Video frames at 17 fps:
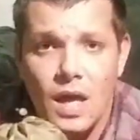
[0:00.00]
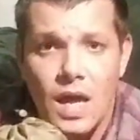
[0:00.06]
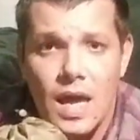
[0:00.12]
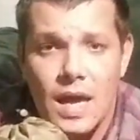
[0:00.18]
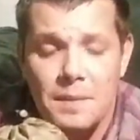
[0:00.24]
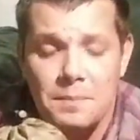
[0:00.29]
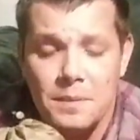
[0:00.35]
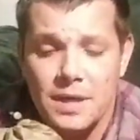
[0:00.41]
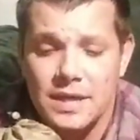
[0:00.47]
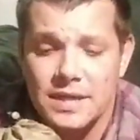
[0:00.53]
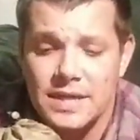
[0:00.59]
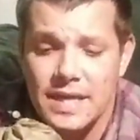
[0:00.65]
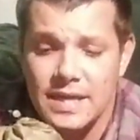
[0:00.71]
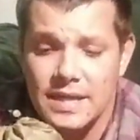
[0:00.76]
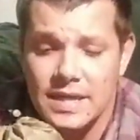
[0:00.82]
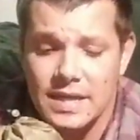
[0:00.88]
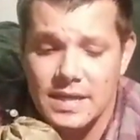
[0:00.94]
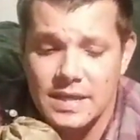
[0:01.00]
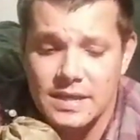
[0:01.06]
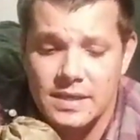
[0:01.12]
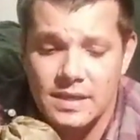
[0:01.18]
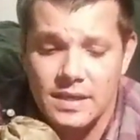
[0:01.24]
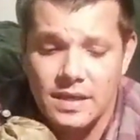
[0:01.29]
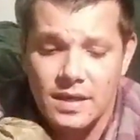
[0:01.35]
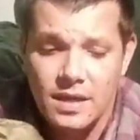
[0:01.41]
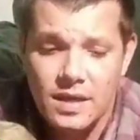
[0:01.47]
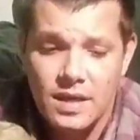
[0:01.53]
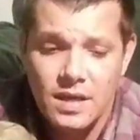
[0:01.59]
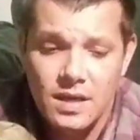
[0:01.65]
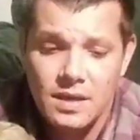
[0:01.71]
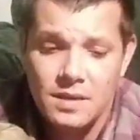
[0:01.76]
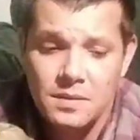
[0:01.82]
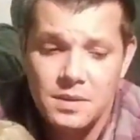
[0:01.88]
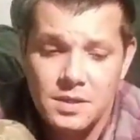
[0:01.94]
I'm going to take this
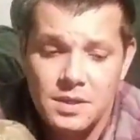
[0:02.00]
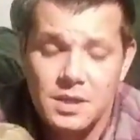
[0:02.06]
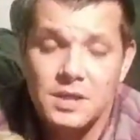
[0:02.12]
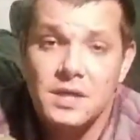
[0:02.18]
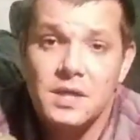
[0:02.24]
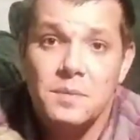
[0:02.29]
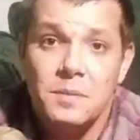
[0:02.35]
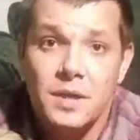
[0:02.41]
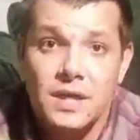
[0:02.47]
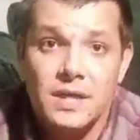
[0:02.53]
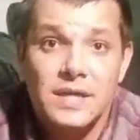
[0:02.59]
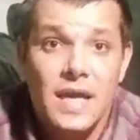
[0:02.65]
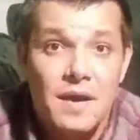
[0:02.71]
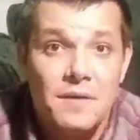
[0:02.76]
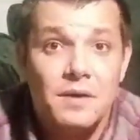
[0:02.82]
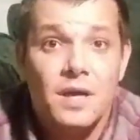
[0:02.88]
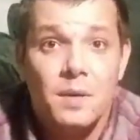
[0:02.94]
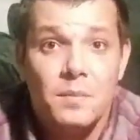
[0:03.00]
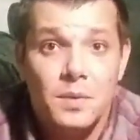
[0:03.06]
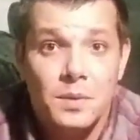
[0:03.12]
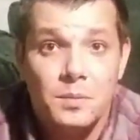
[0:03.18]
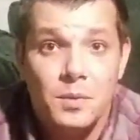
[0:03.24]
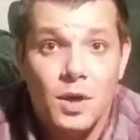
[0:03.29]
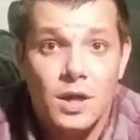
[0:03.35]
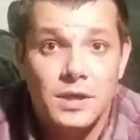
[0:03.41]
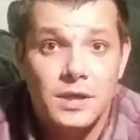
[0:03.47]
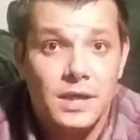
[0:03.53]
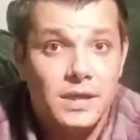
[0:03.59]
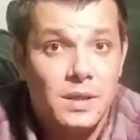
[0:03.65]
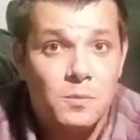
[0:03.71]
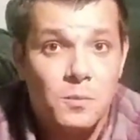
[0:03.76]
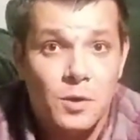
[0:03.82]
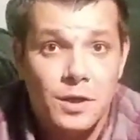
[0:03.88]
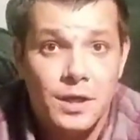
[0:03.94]
just simply because I have a couple of
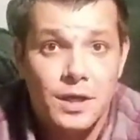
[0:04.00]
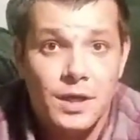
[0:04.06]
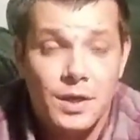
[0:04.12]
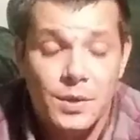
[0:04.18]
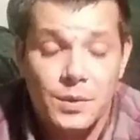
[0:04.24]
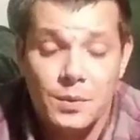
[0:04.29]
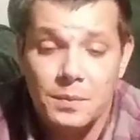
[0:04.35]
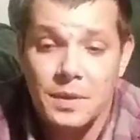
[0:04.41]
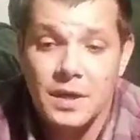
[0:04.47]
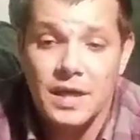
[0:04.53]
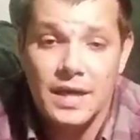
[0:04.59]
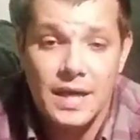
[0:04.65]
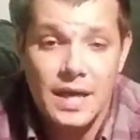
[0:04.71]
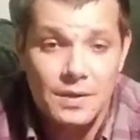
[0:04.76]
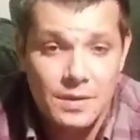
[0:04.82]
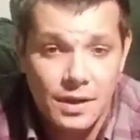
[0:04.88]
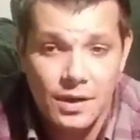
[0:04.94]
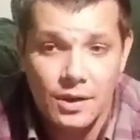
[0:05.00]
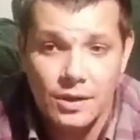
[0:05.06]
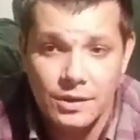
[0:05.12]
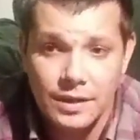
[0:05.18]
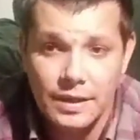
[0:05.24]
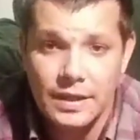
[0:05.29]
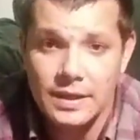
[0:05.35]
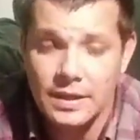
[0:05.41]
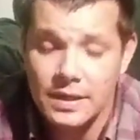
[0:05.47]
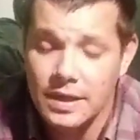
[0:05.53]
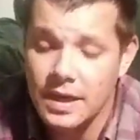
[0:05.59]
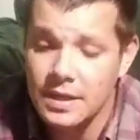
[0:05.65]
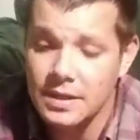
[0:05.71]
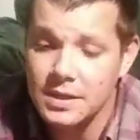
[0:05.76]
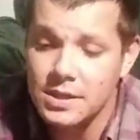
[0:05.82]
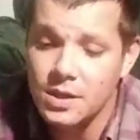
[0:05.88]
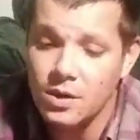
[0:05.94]
projects I'm wanting to do. I'm going to get out there early
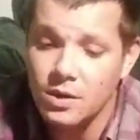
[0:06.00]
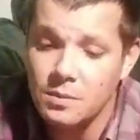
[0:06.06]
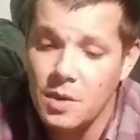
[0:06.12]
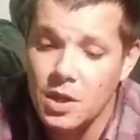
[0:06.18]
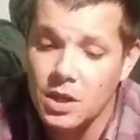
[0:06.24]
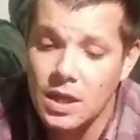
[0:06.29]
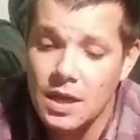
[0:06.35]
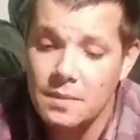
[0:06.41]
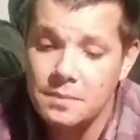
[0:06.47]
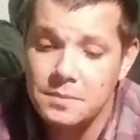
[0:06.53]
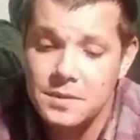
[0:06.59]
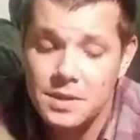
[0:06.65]
and start them all up.